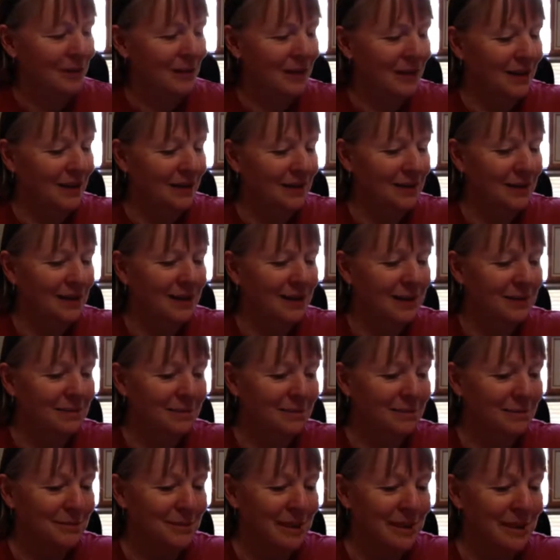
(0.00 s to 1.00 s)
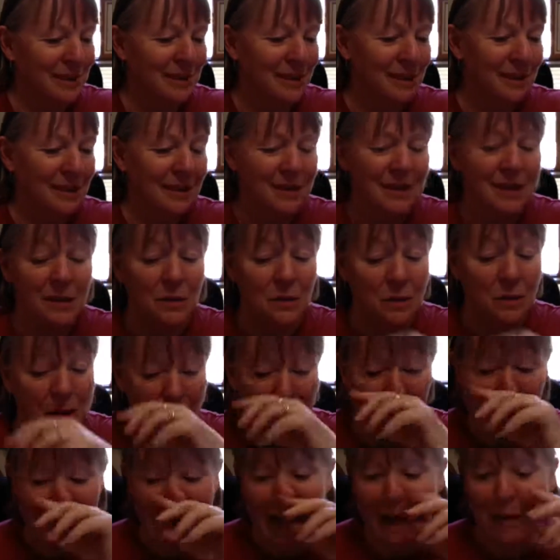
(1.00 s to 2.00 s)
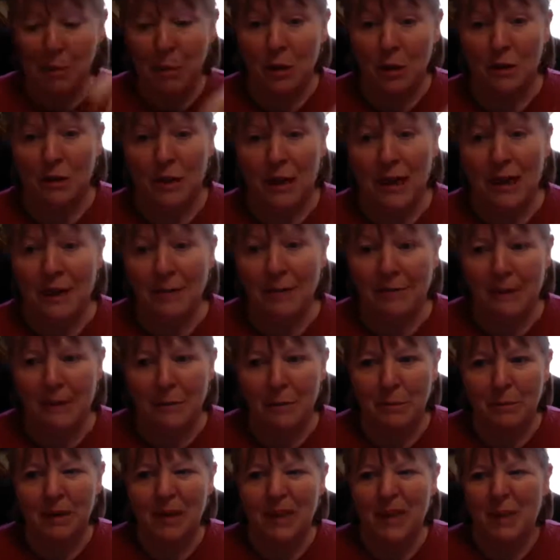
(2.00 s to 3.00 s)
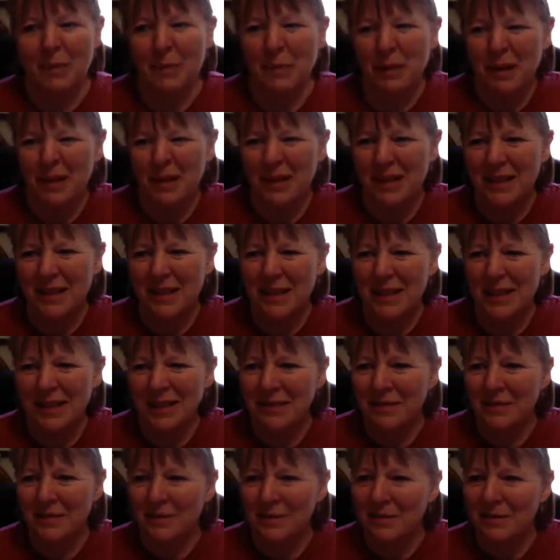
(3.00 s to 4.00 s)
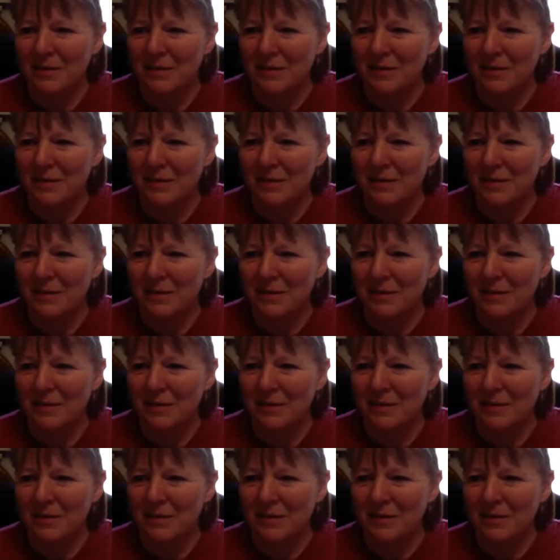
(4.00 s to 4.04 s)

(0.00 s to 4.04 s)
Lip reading: Okay. There's also an app called iEphemeris, but this kind of...